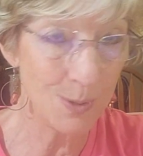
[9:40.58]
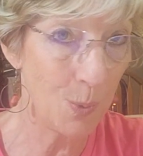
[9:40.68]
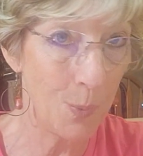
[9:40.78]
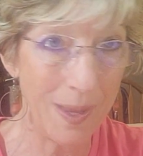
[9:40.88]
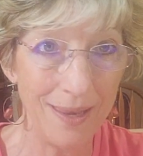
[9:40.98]
So
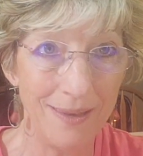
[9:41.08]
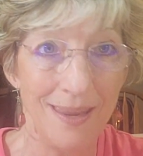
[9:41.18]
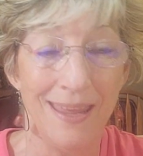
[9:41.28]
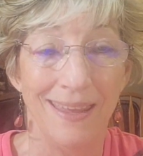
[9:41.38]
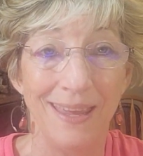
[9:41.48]
when
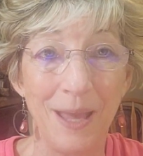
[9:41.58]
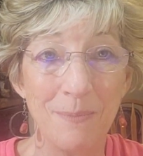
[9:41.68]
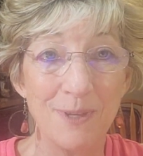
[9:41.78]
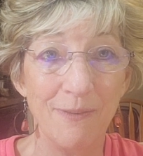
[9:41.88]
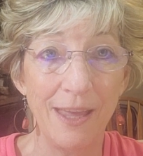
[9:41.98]
it
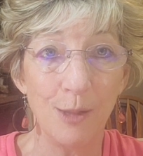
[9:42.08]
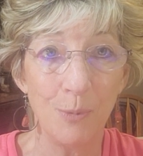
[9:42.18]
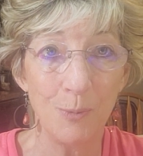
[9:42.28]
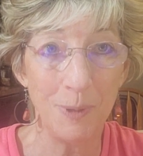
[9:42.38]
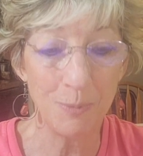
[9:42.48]
comes
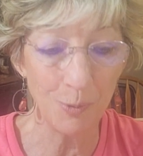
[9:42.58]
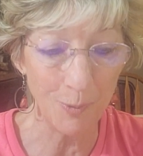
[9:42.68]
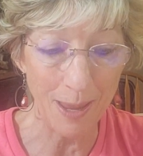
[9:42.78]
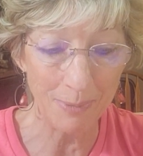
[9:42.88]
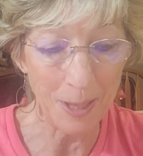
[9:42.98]
available, people
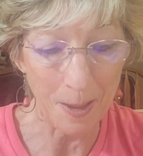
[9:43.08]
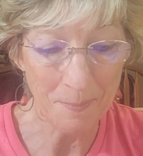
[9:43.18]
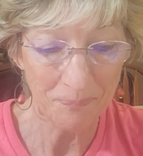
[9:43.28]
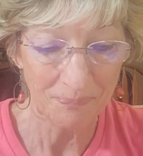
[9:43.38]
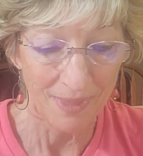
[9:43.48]
grab it up.